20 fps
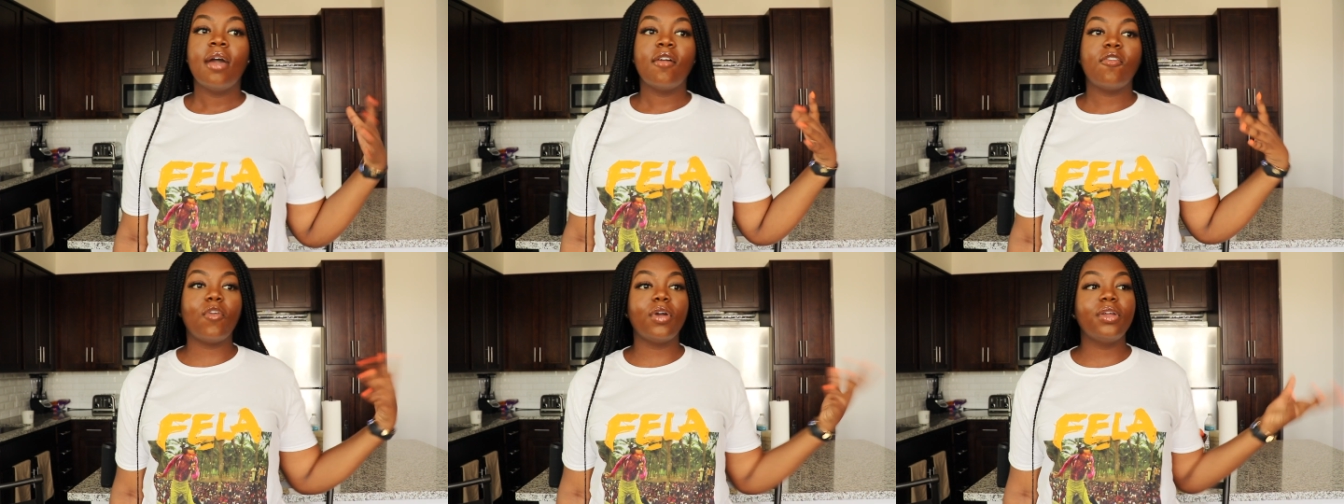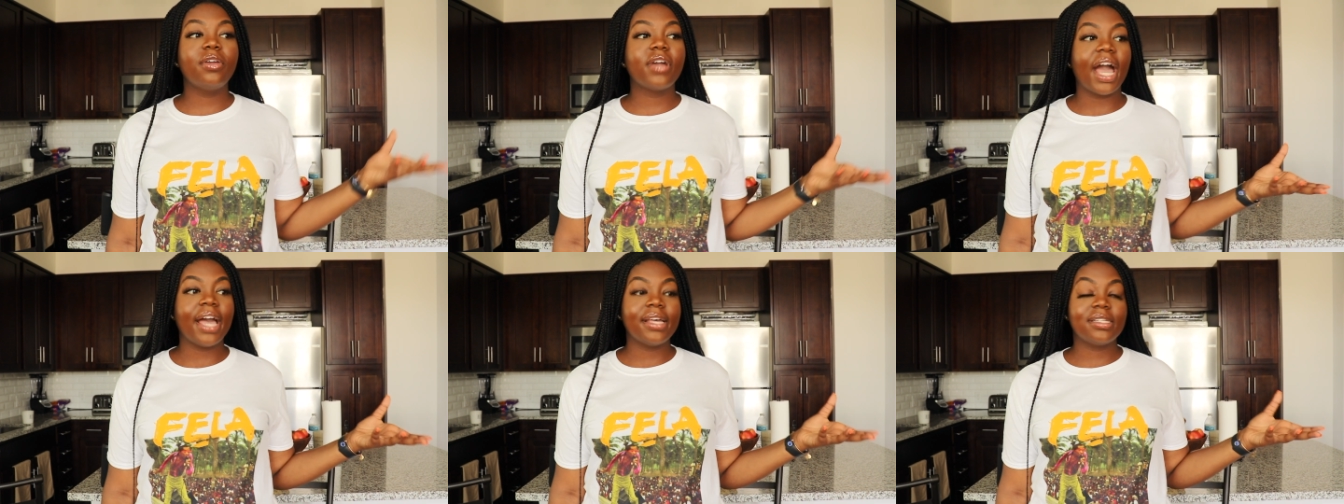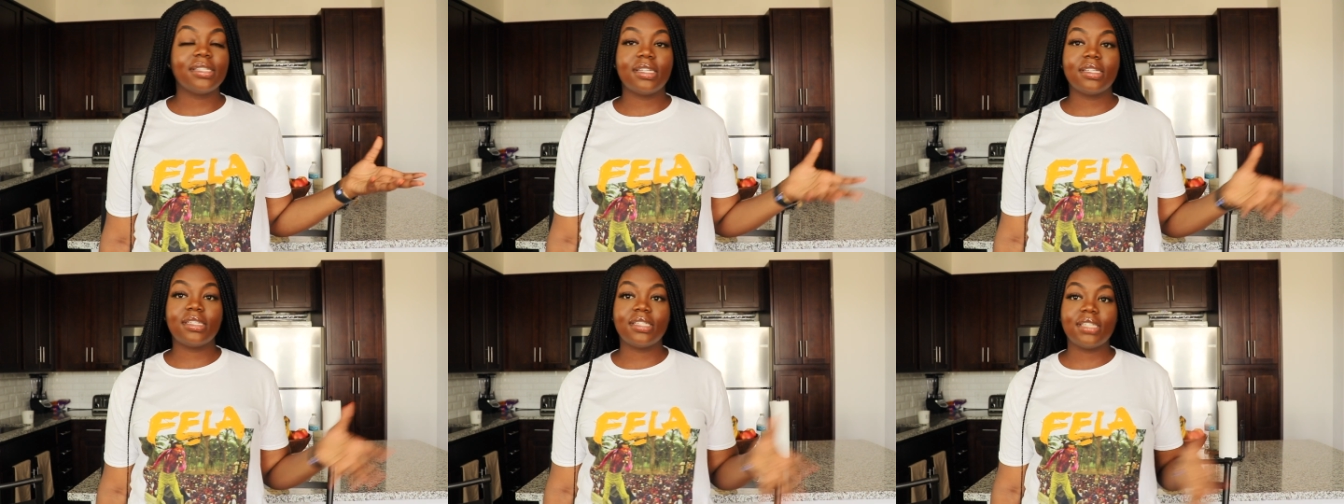for you
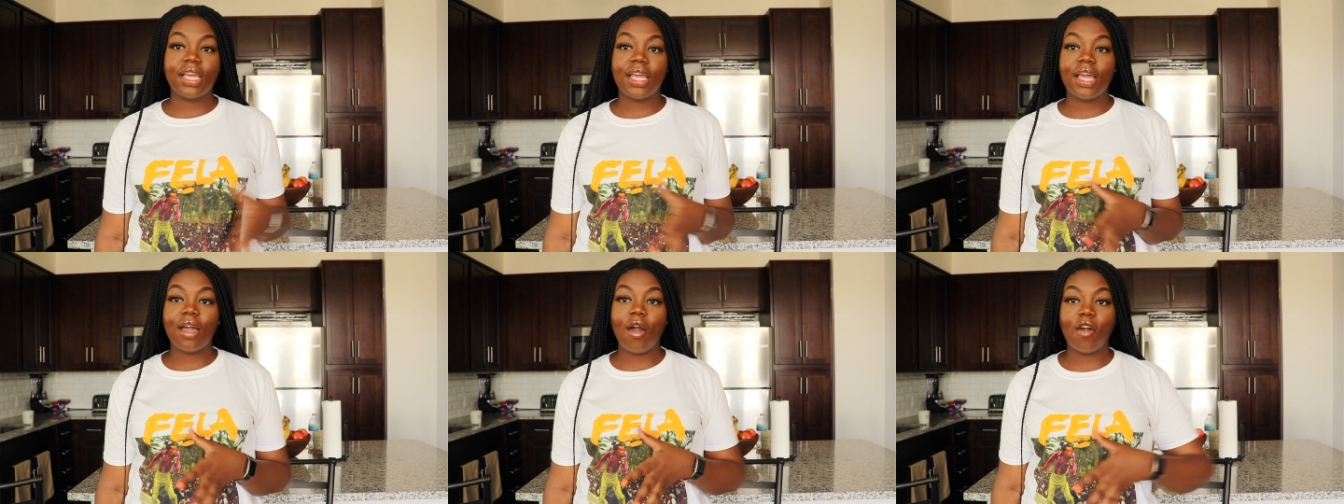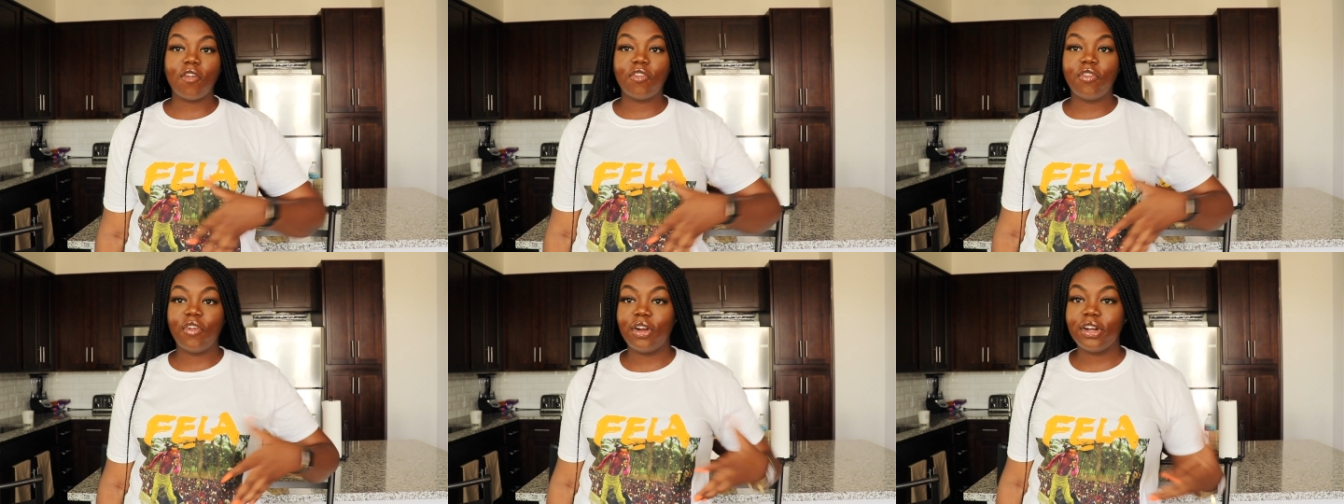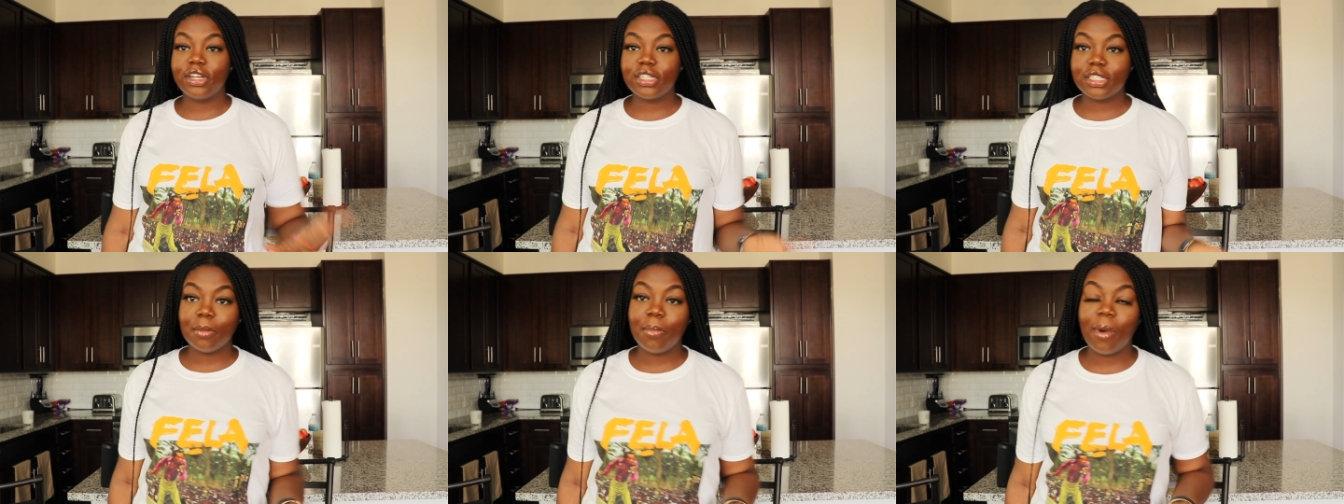guys to see our
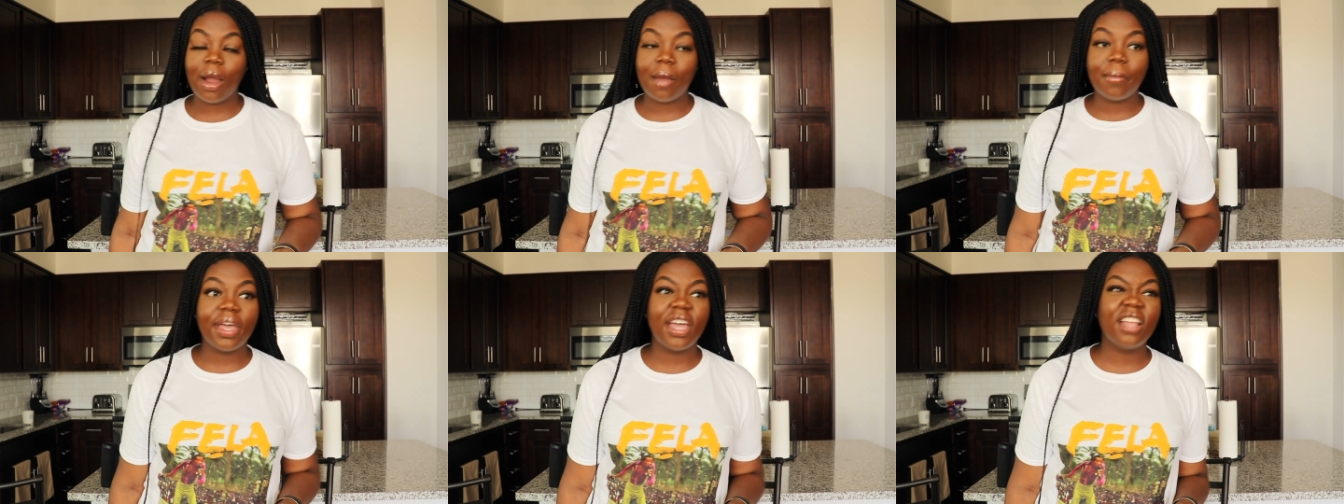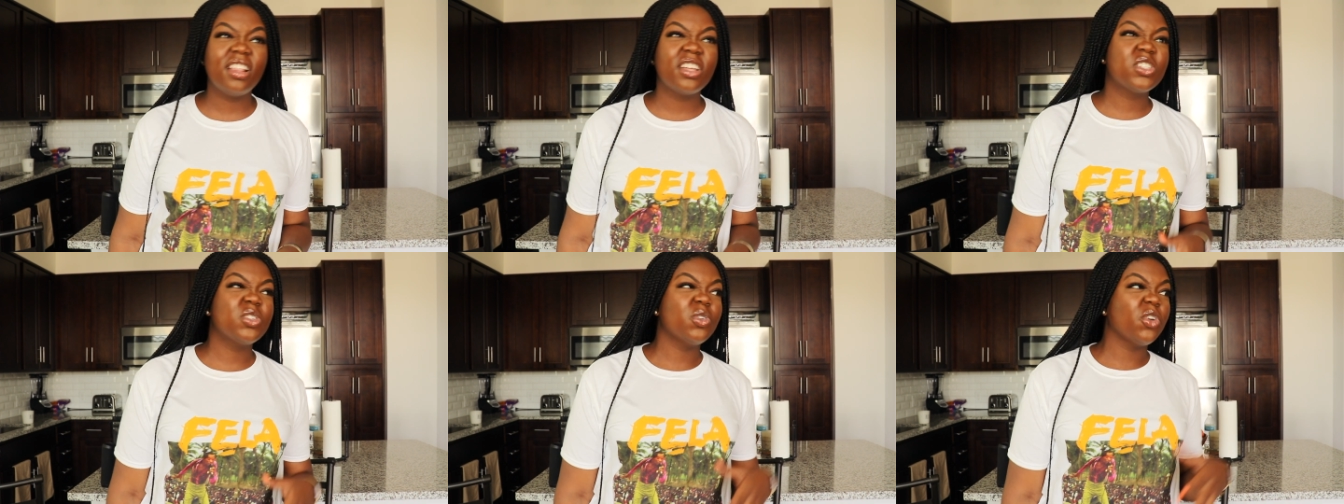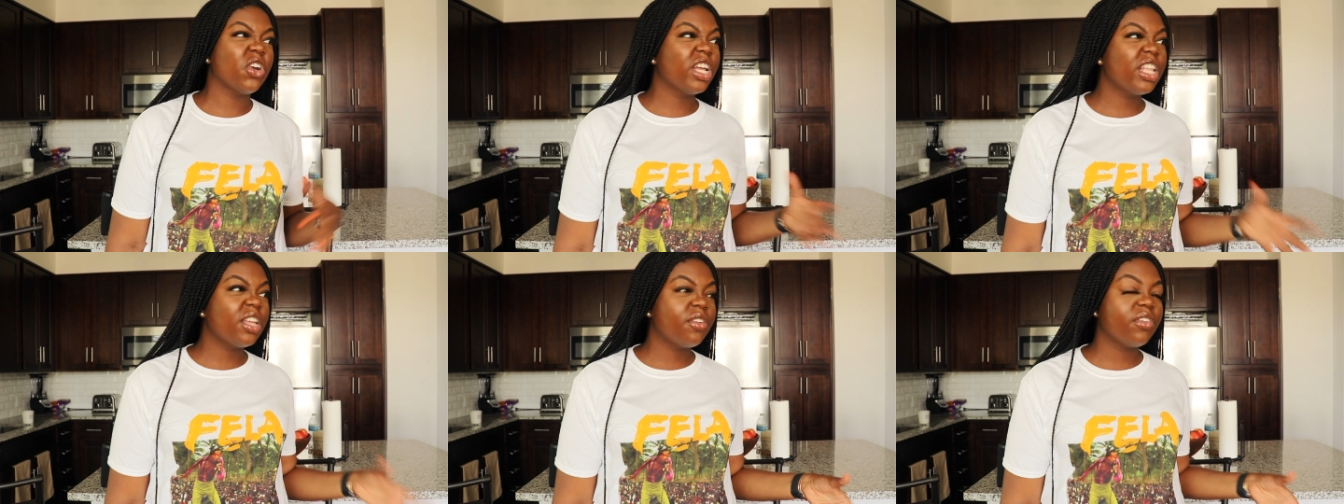furnished apartment. It looks
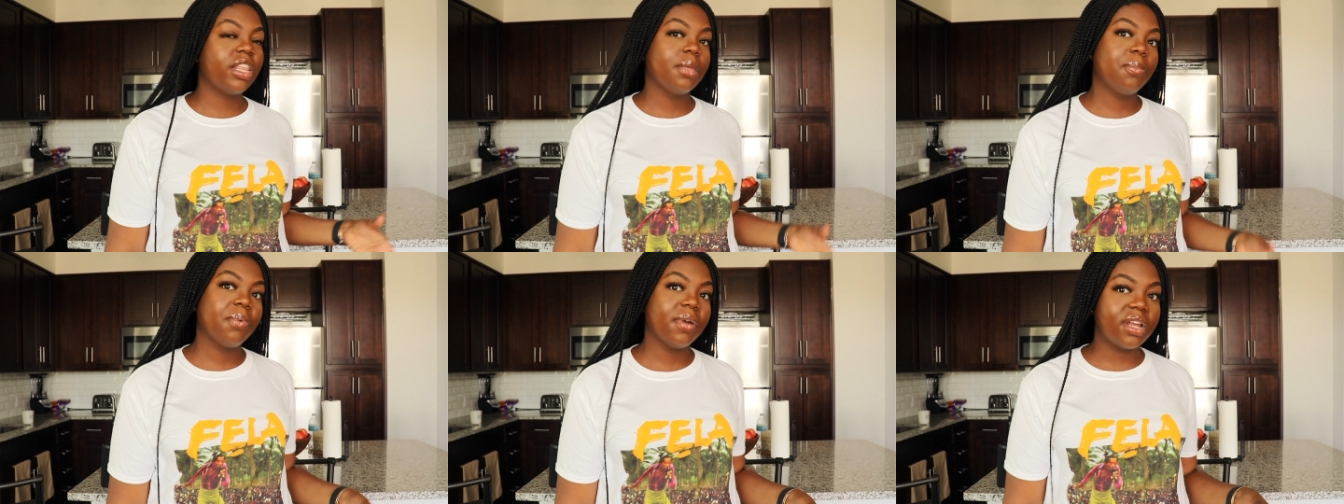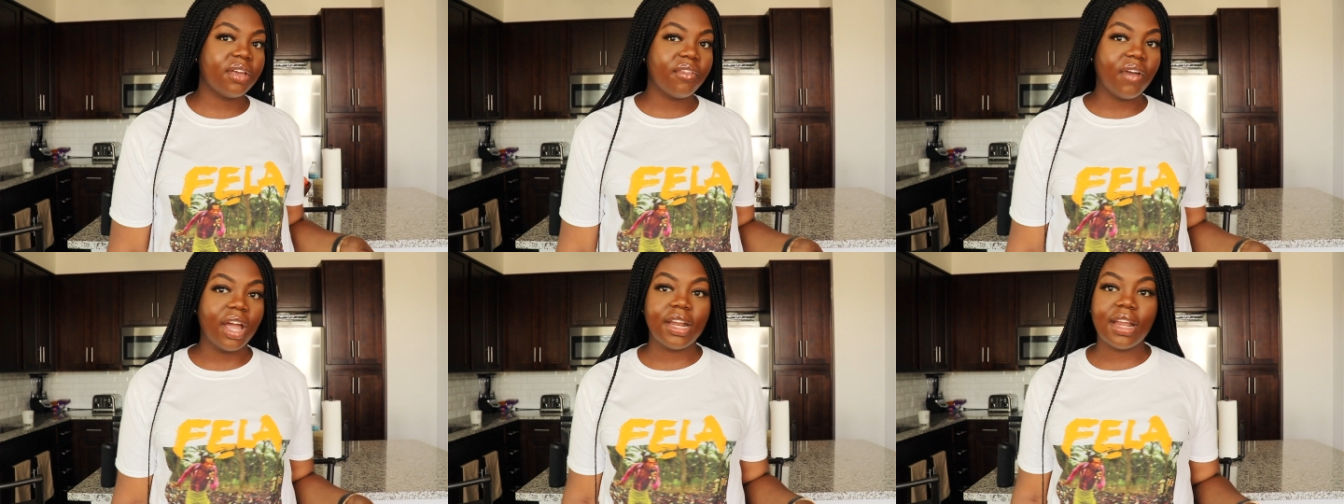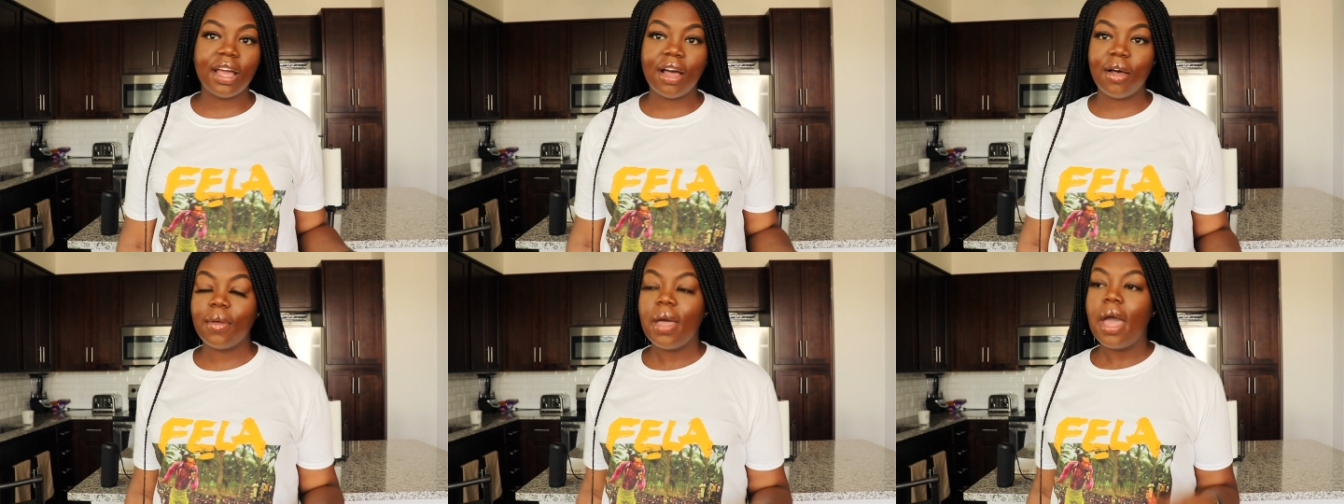really, really pretty right
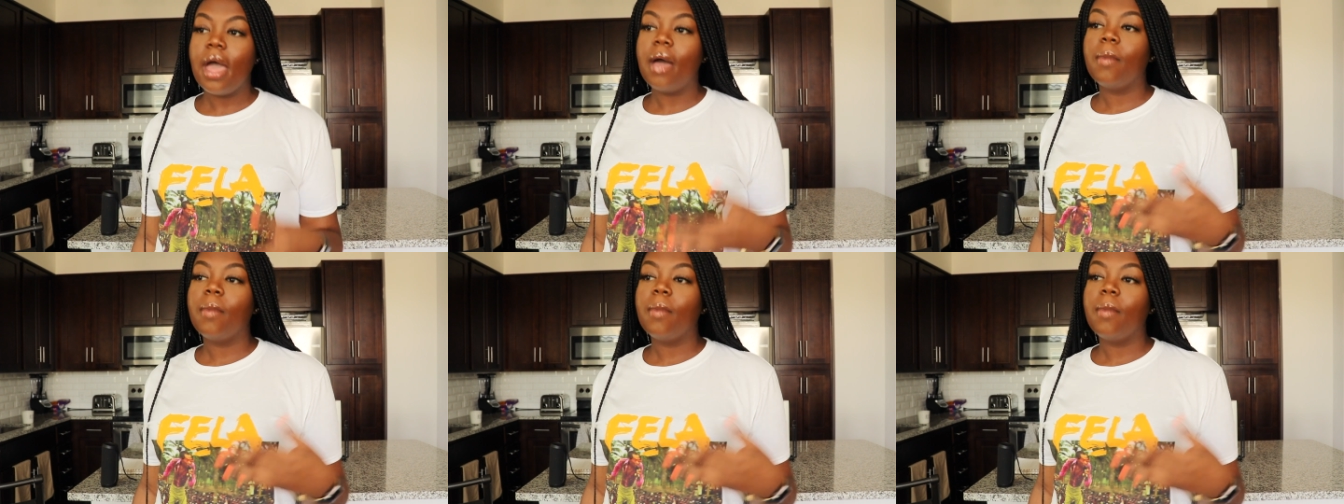now,